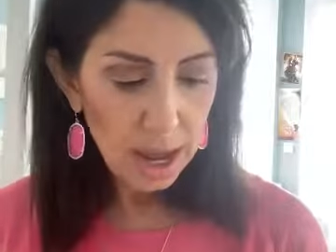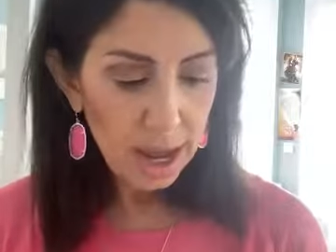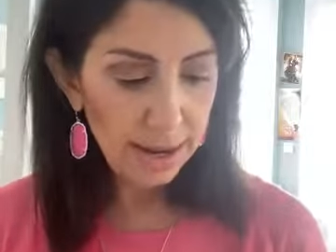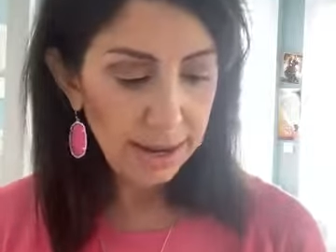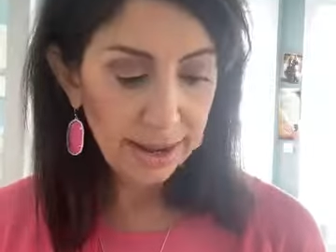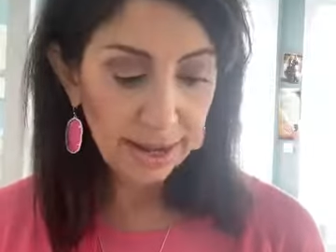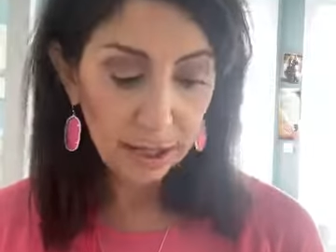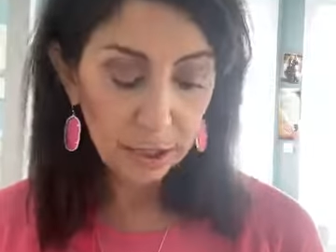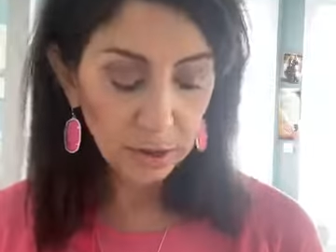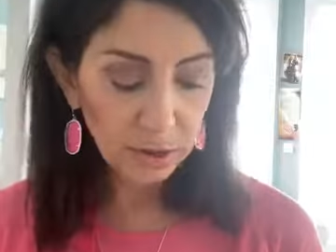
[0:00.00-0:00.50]

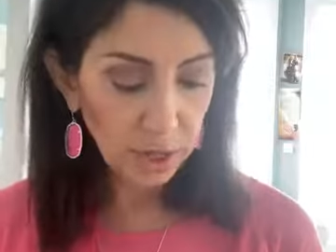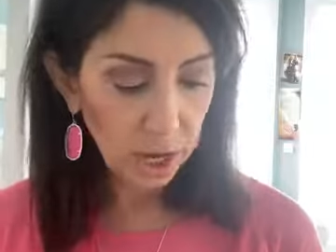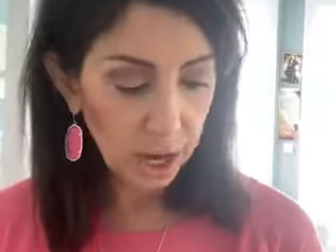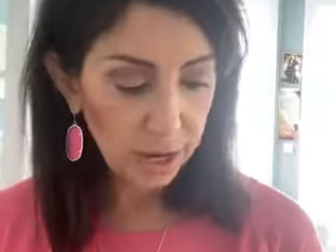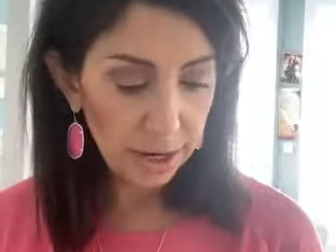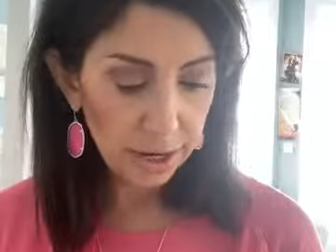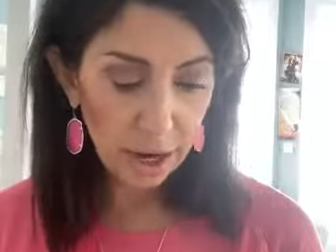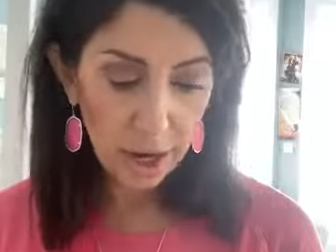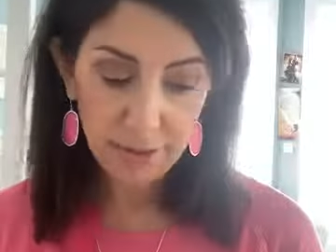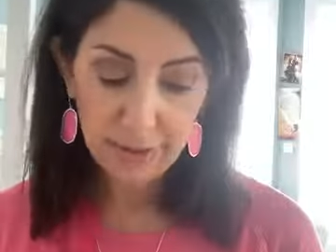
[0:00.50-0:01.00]
And then it goes
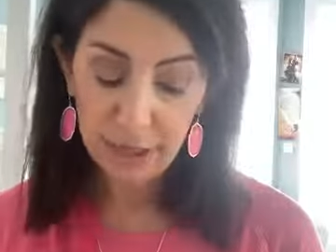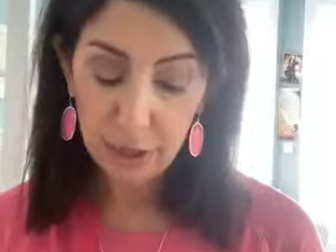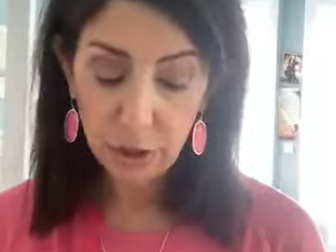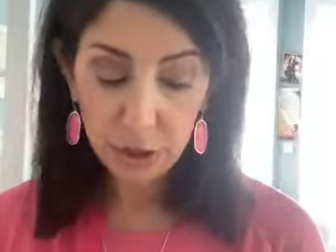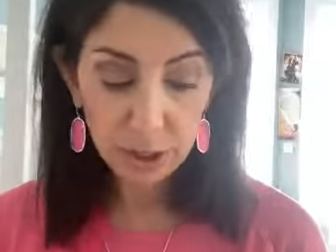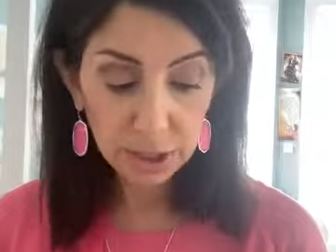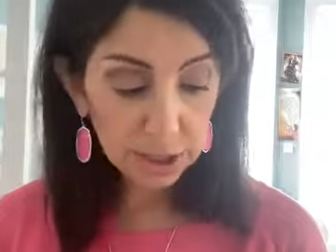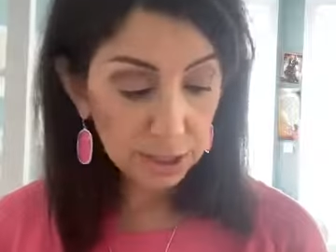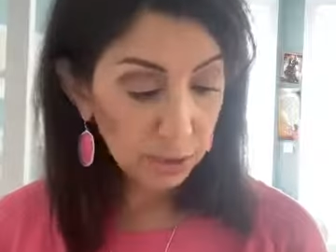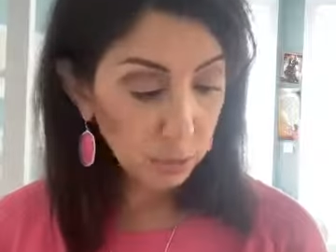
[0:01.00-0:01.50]
on and on. They
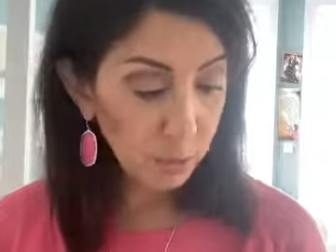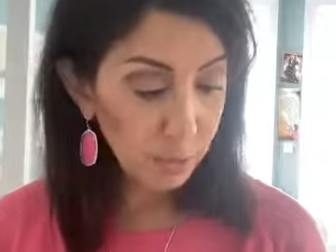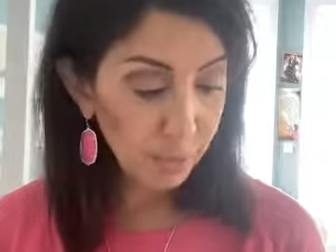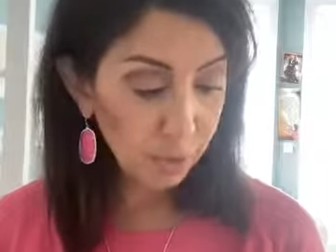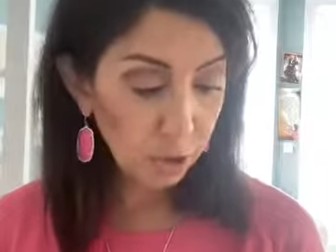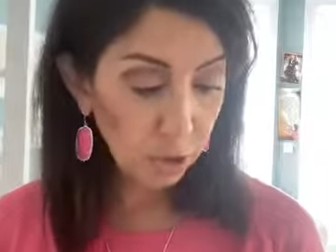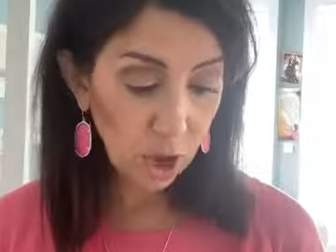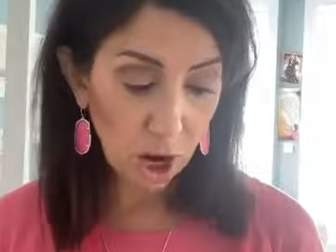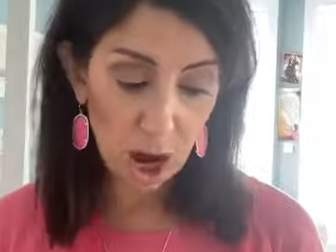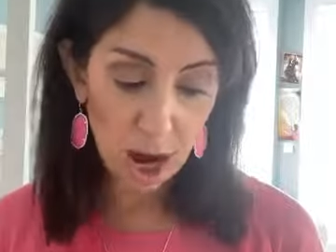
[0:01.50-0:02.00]
couldn't swim
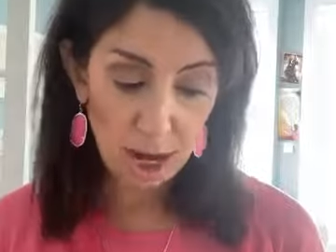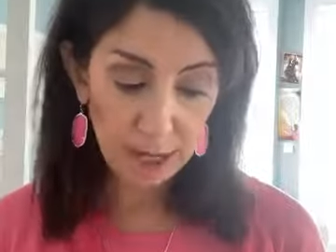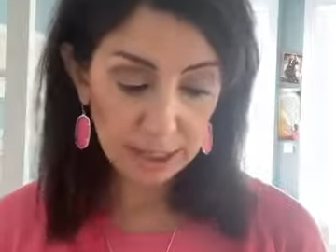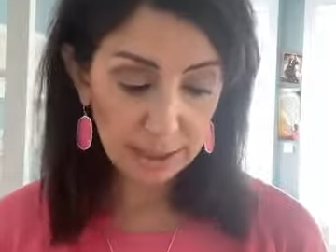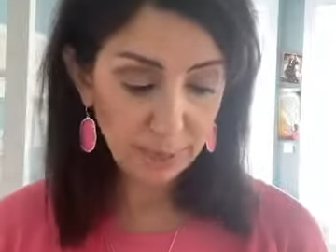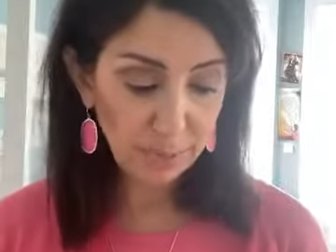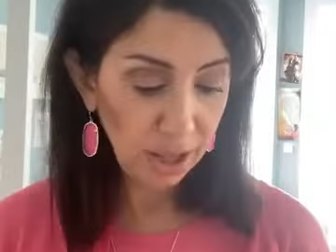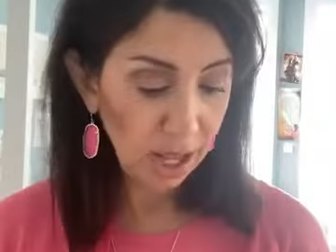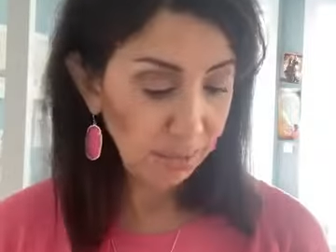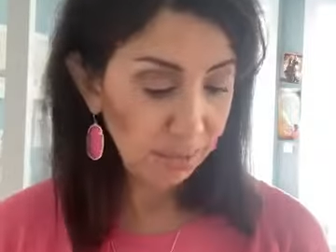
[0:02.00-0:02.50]

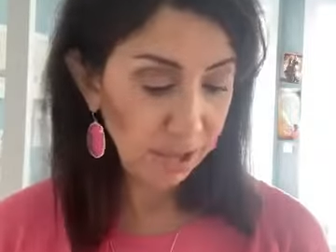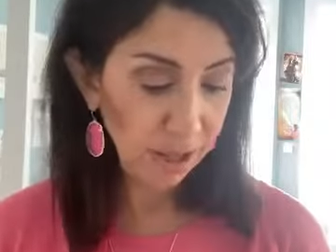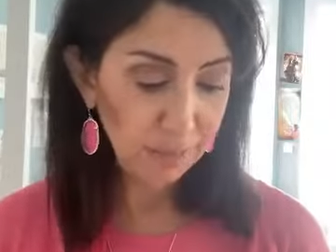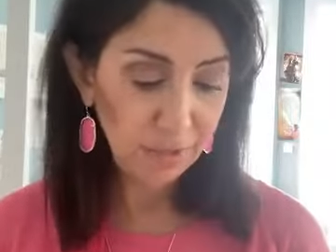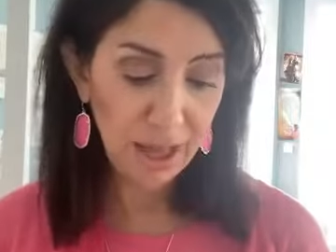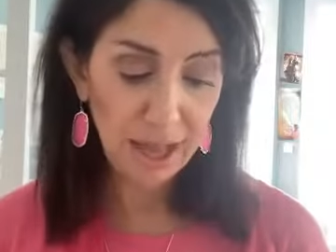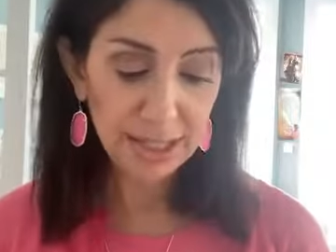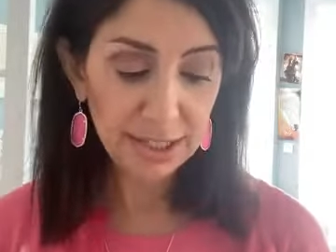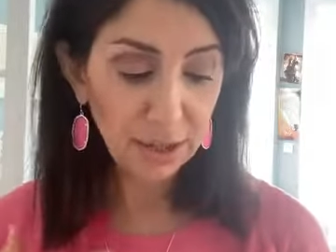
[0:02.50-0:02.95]
across, blah, blah, blah.